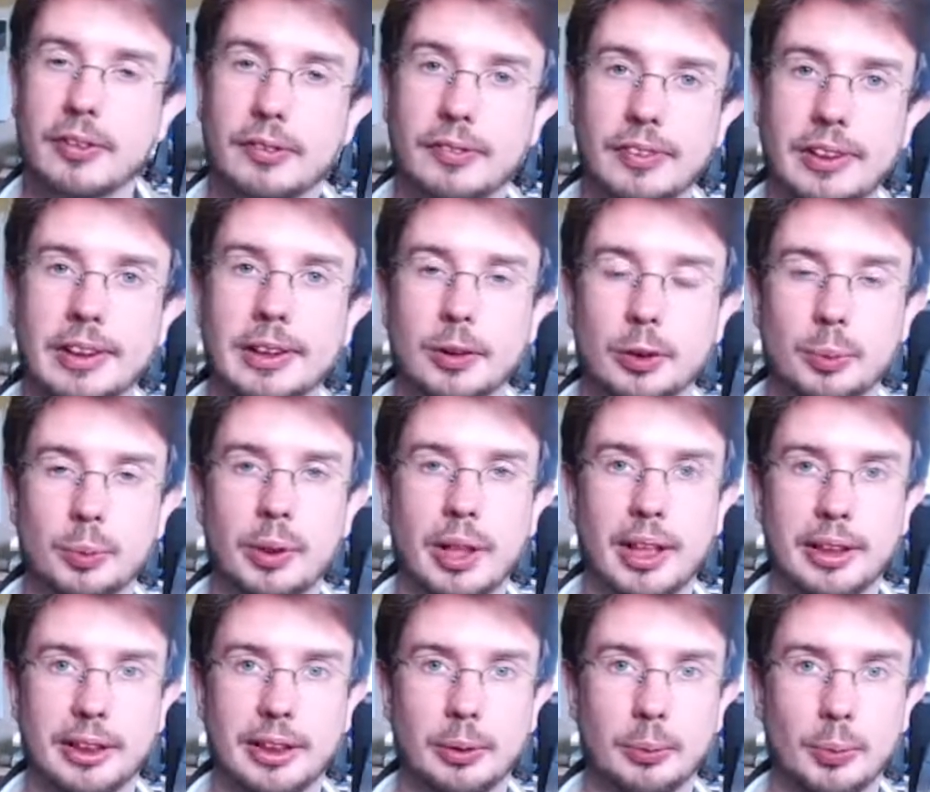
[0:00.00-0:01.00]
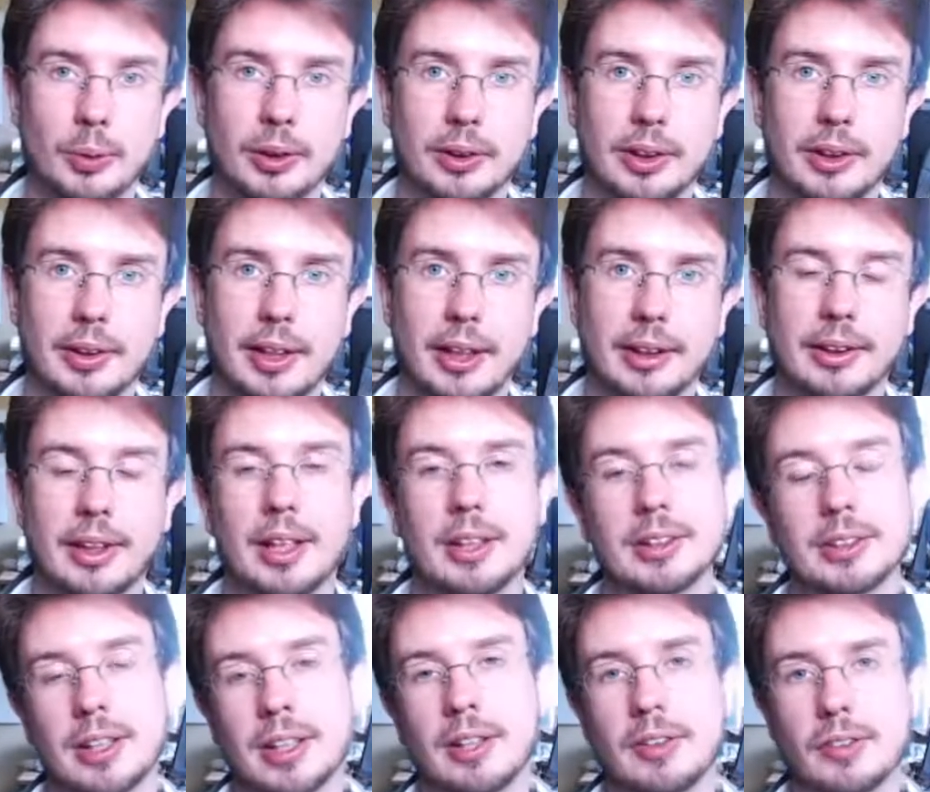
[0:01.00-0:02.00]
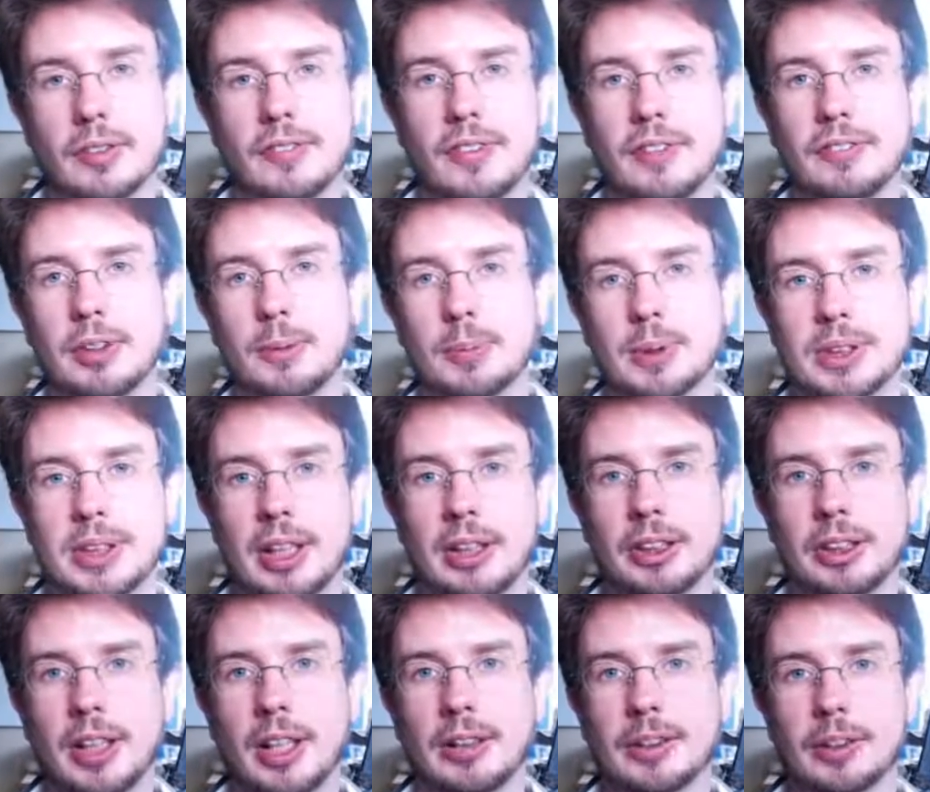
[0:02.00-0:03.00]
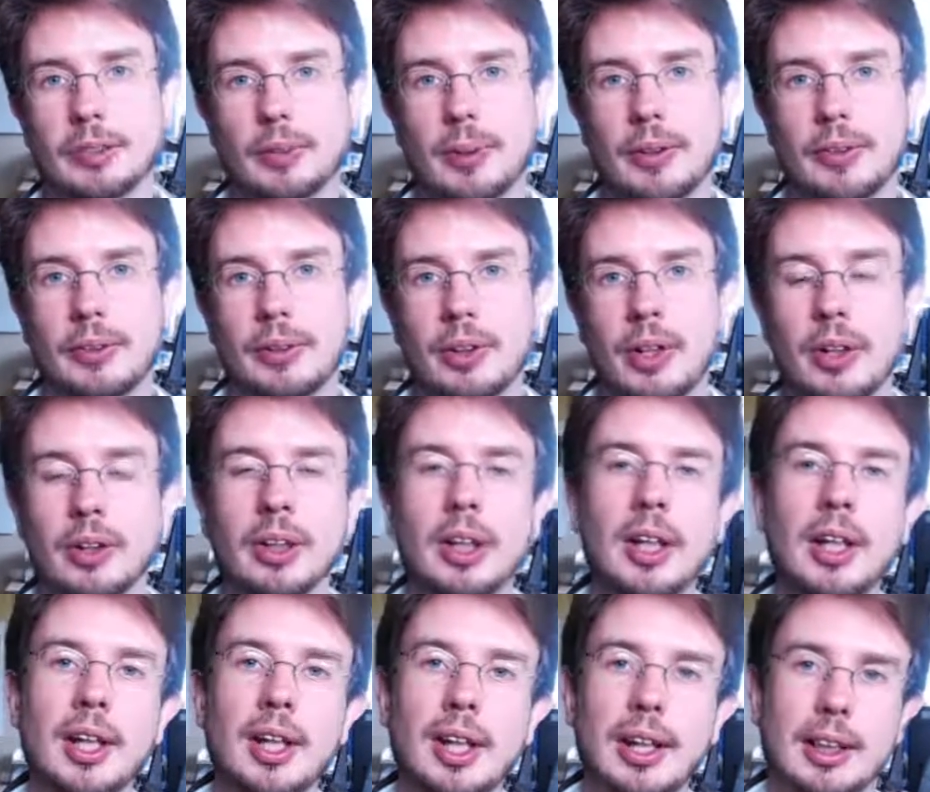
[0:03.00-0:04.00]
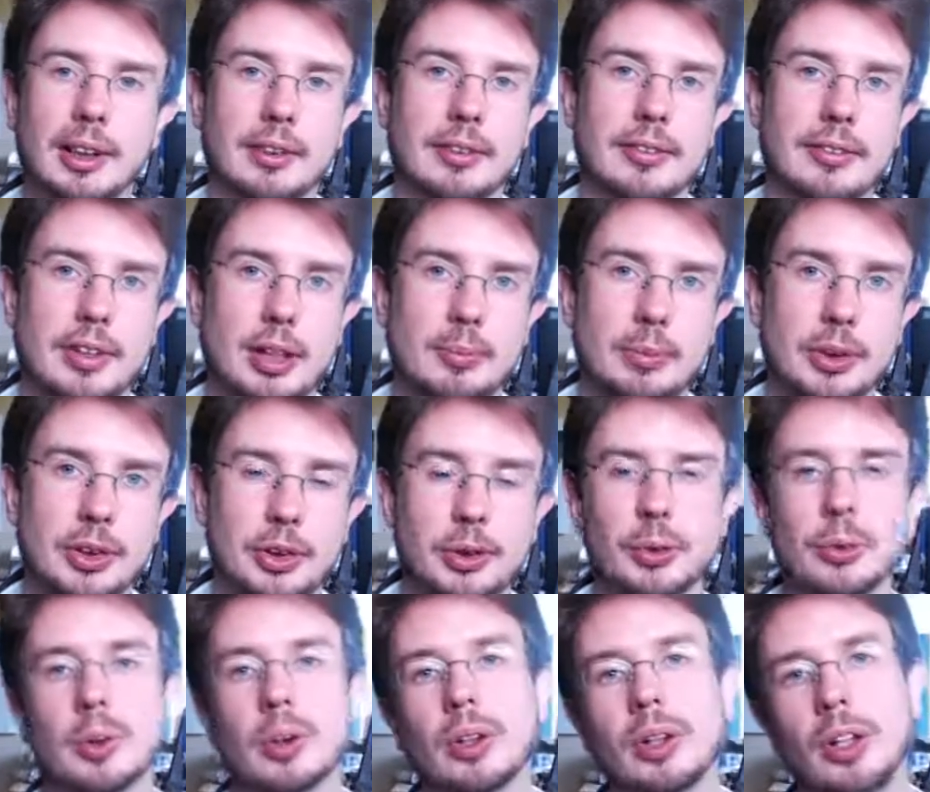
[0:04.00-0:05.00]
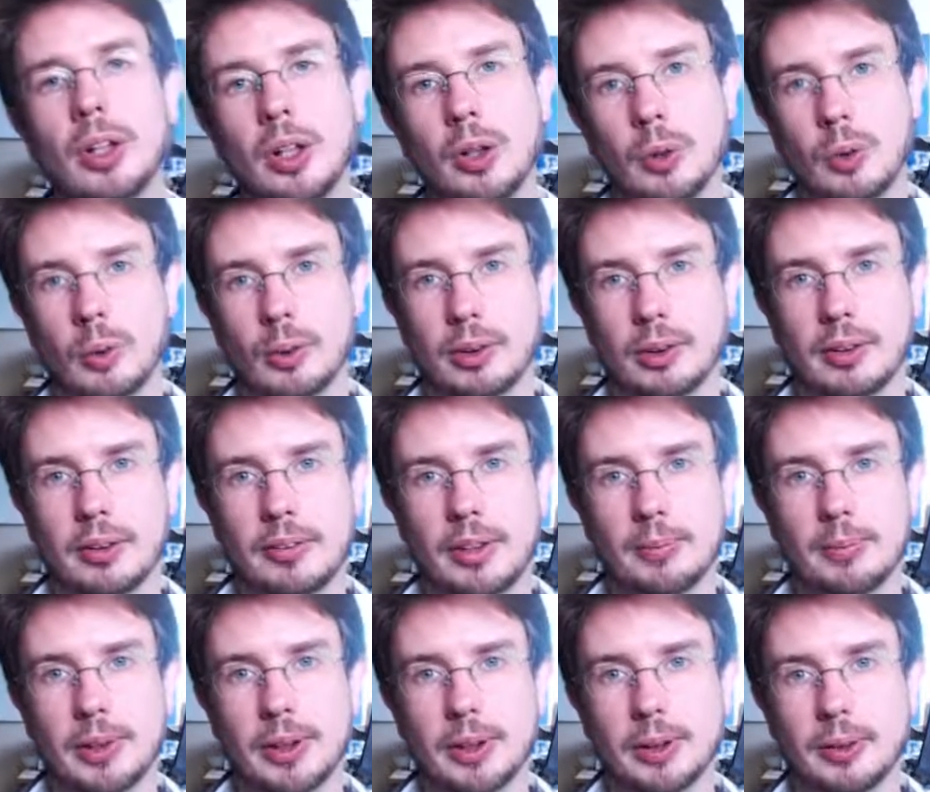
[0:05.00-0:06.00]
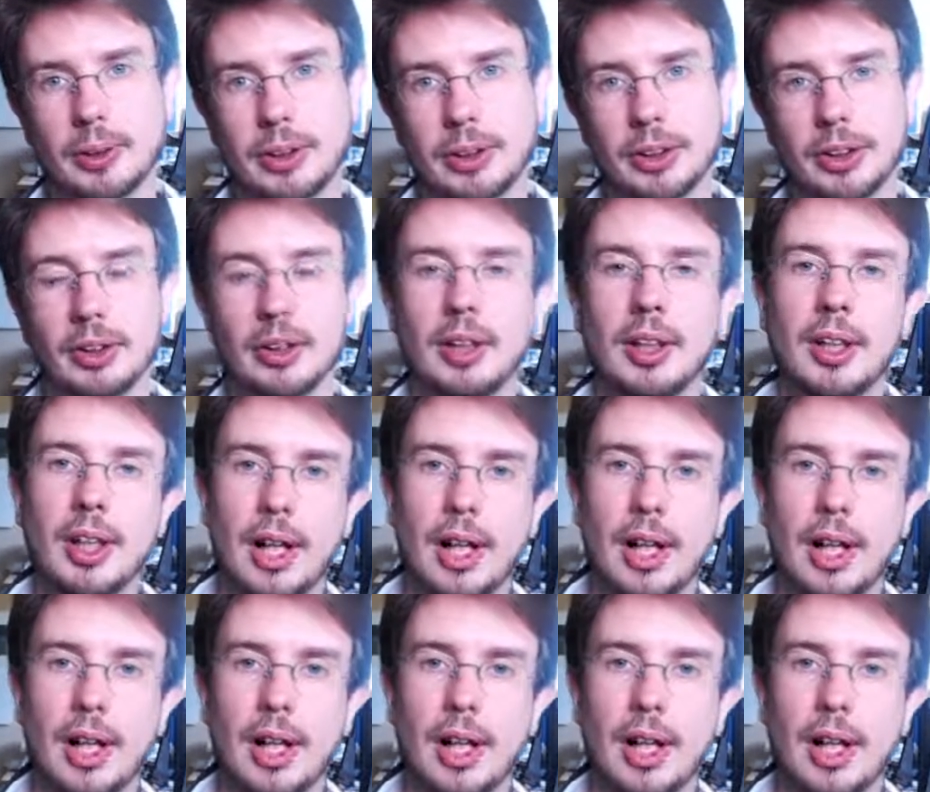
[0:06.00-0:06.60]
of Phoenix will actually work in that case. And then there's a 50% chance of whether or not it'll summon Jurh or it'll summon the creature.